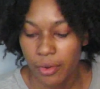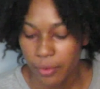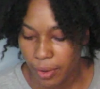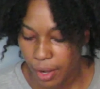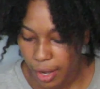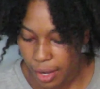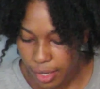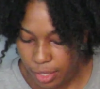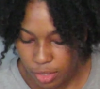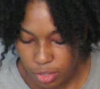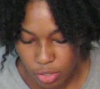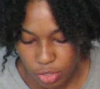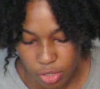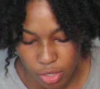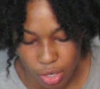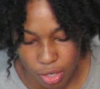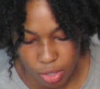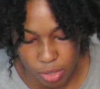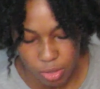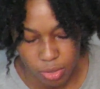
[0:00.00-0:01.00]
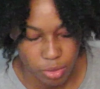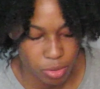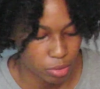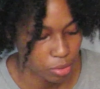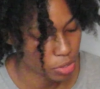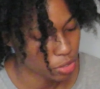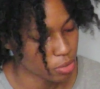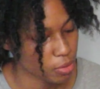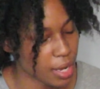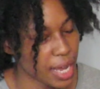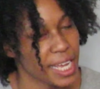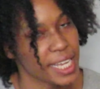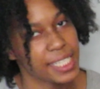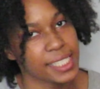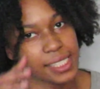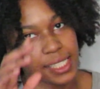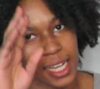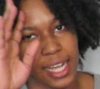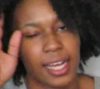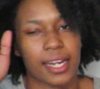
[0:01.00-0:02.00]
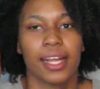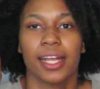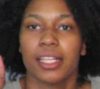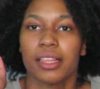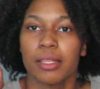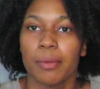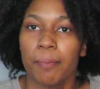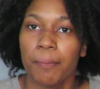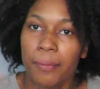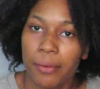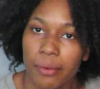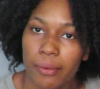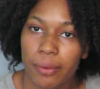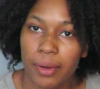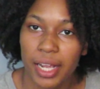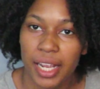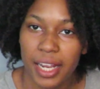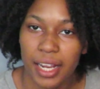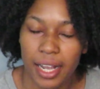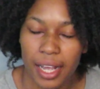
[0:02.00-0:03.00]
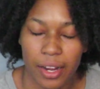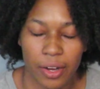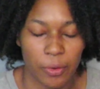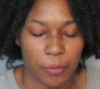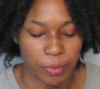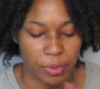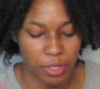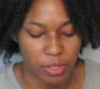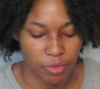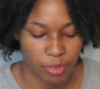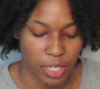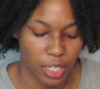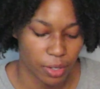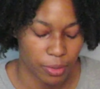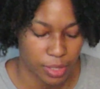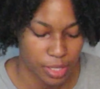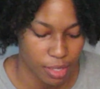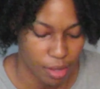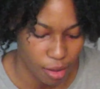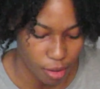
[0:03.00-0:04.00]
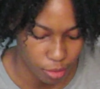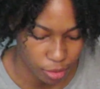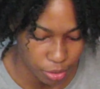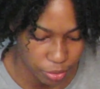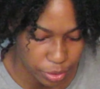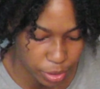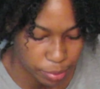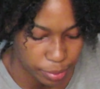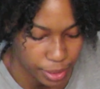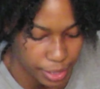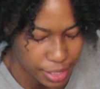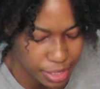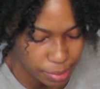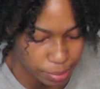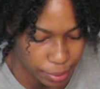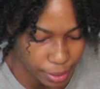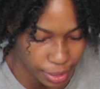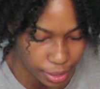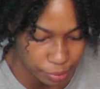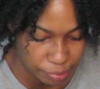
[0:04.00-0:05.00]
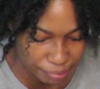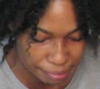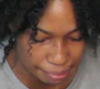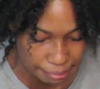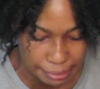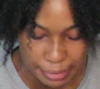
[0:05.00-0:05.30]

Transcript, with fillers: right, so you guys kind of get the point. I hope this video is not all over the place, but